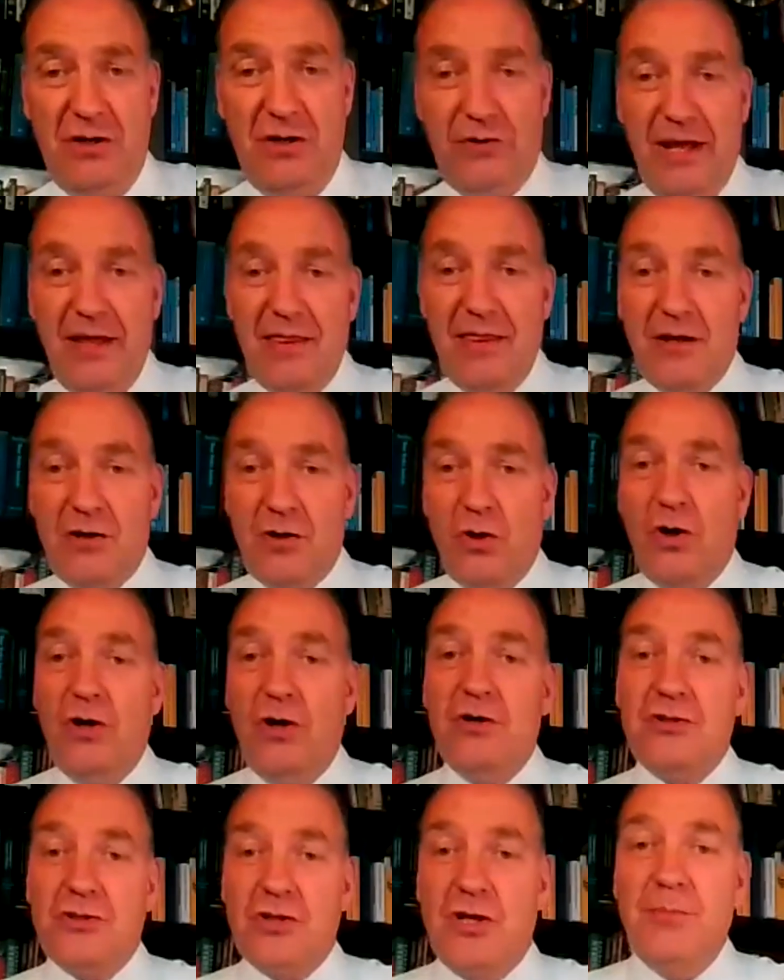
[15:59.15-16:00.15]
Okay, the
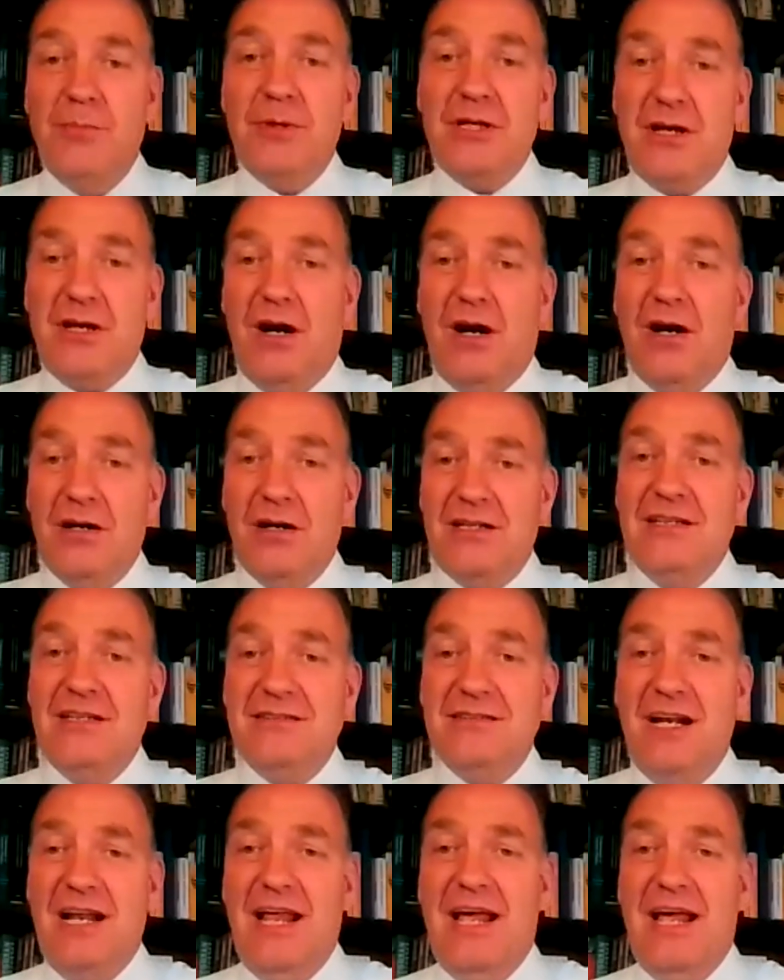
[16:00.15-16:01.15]
German car
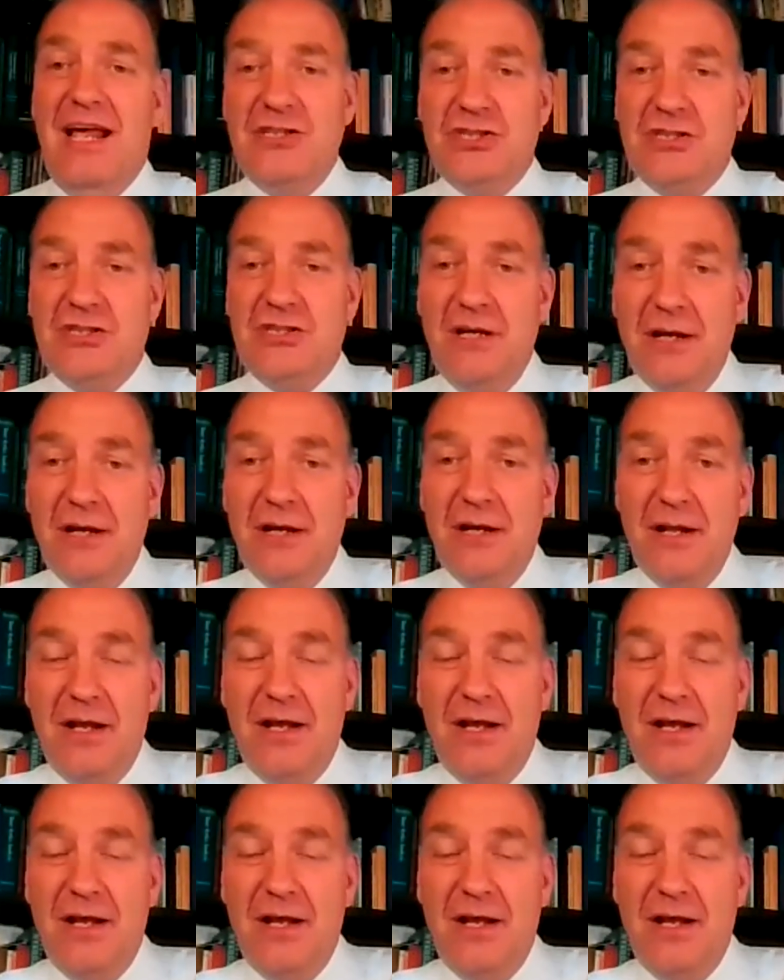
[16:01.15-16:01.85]
diesel engine